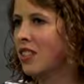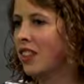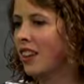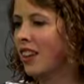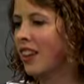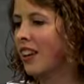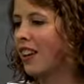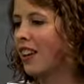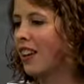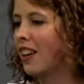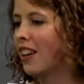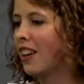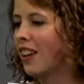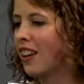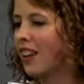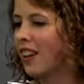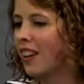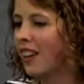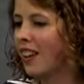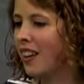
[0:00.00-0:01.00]
like
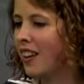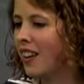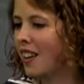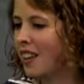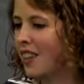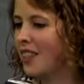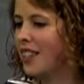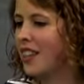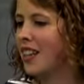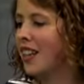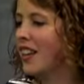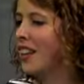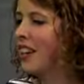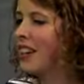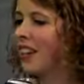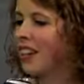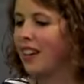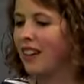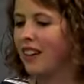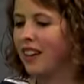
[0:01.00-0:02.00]
in this
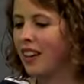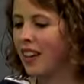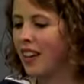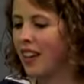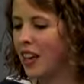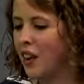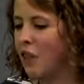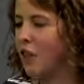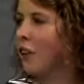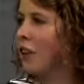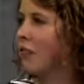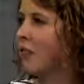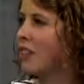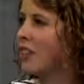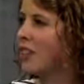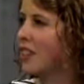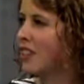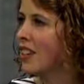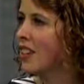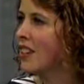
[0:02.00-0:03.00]
era of
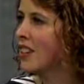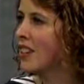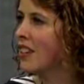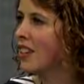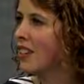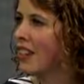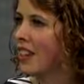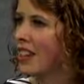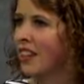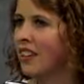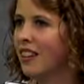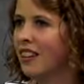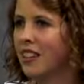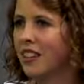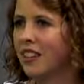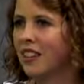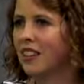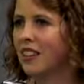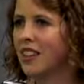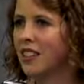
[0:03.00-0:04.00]
uncertainty,
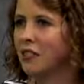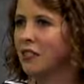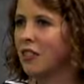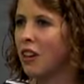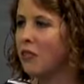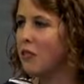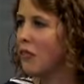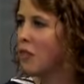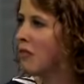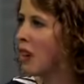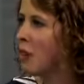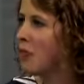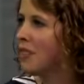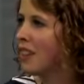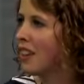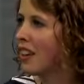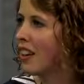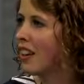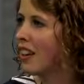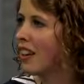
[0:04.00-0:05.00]
it's all up for grabs
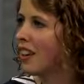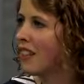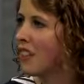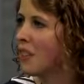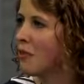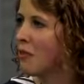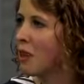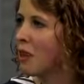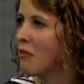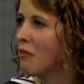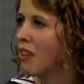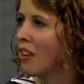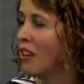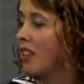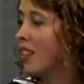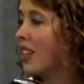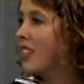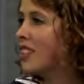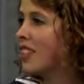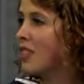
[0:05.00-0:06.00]
again. It's quite fun,
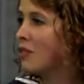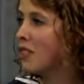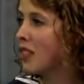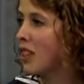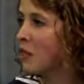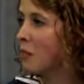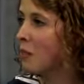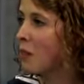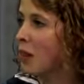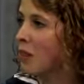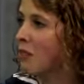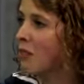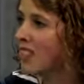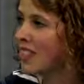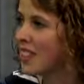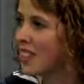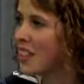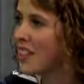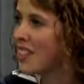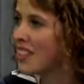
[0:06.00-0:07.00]
and it seems like a perfect
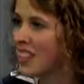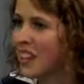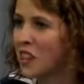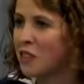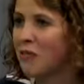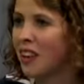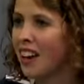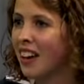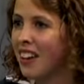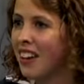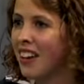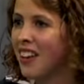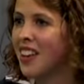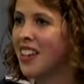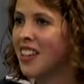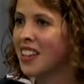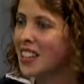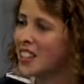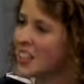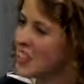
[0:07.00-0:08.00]
time to go back
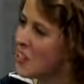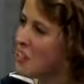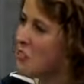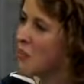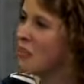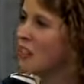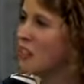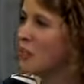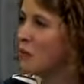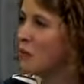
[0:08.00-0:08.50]
to the drawing